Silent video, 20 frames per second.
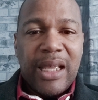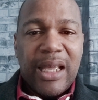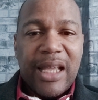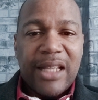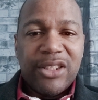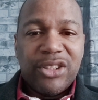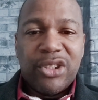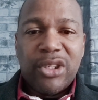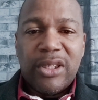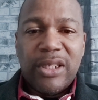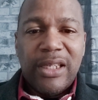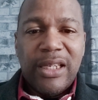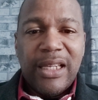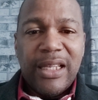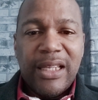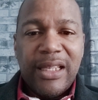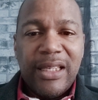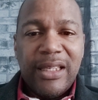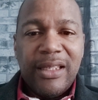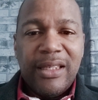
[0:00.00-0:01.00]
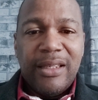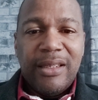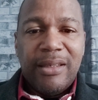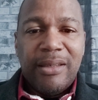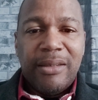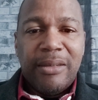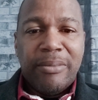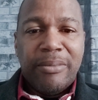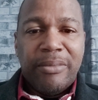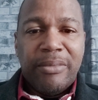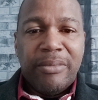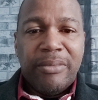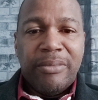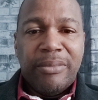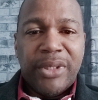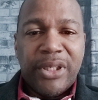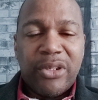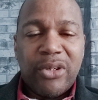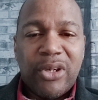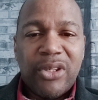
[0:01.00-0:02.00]
and suddenly,
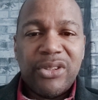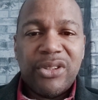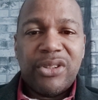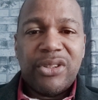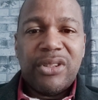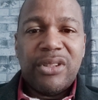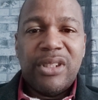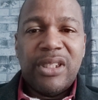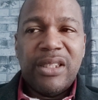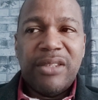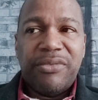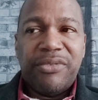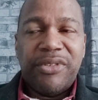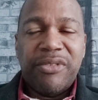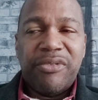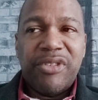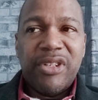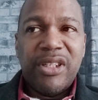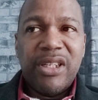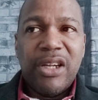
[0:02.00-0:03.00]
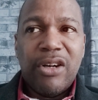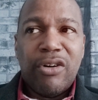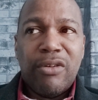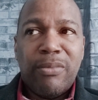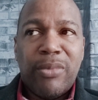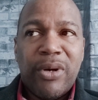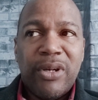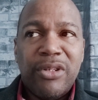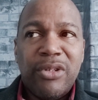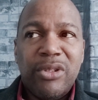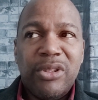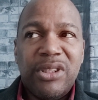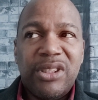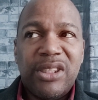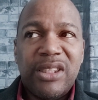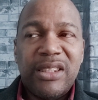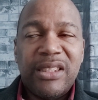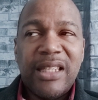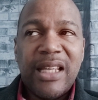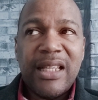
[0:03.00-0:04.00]
because the 15-year-old boy
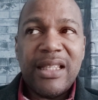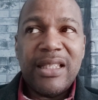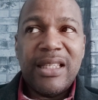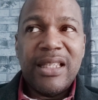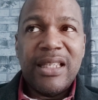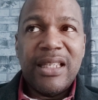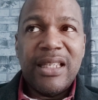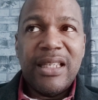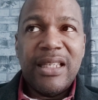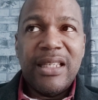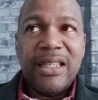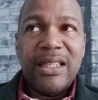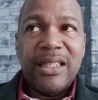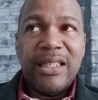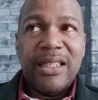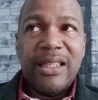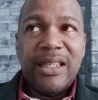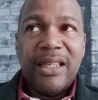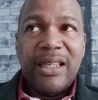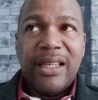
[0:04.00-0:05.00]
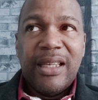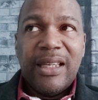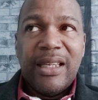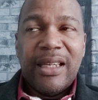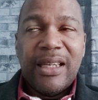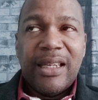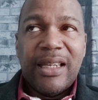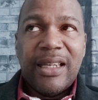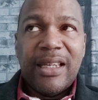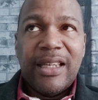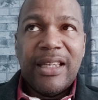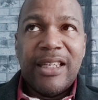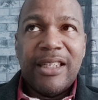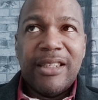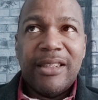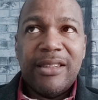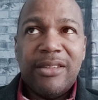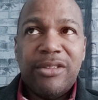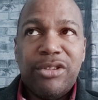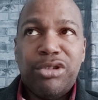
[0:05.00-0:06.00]
notices that the
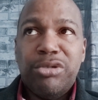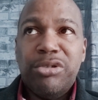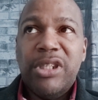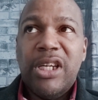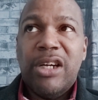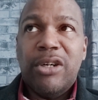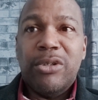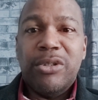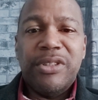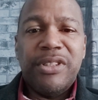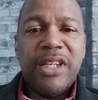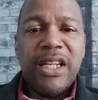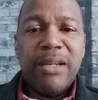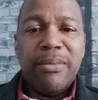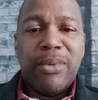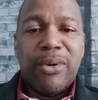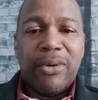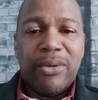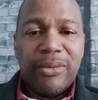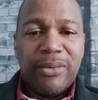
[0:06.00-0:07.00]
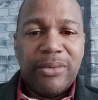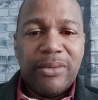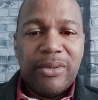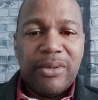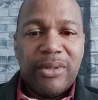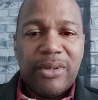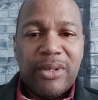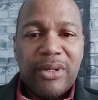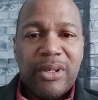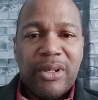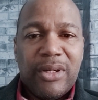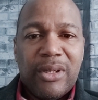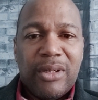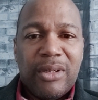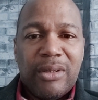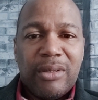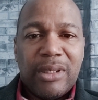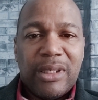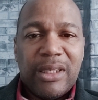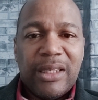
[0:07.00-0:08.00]
2-year-old neighbor
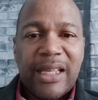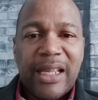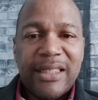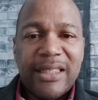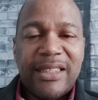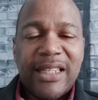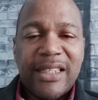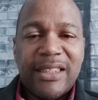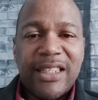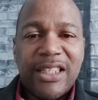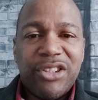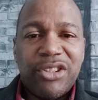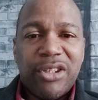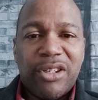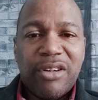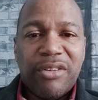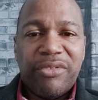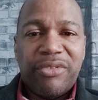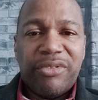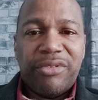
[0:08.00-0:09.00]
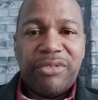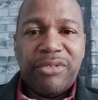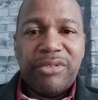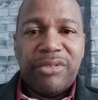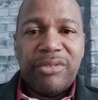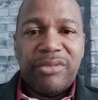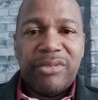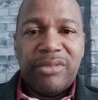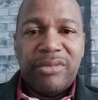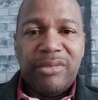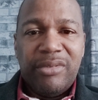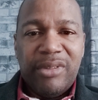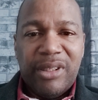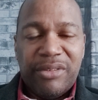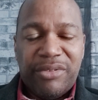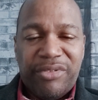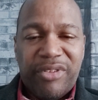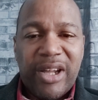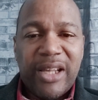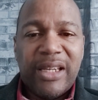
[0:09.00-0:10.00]
gets the attention of
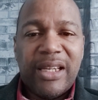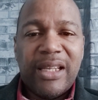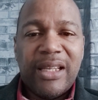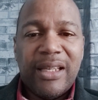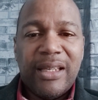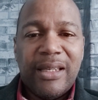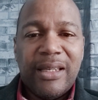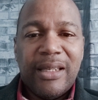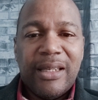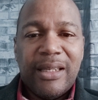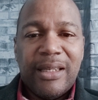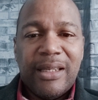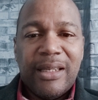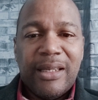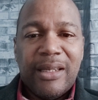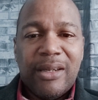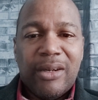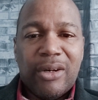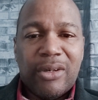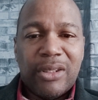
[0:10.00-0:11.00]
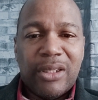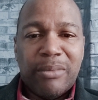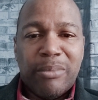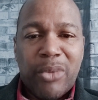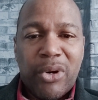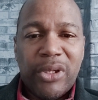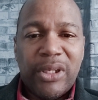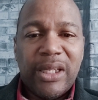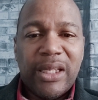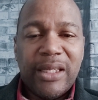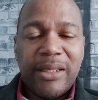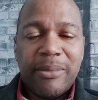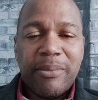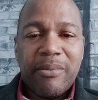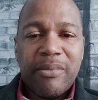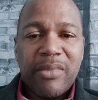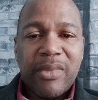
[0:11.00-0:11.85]
the father or the mother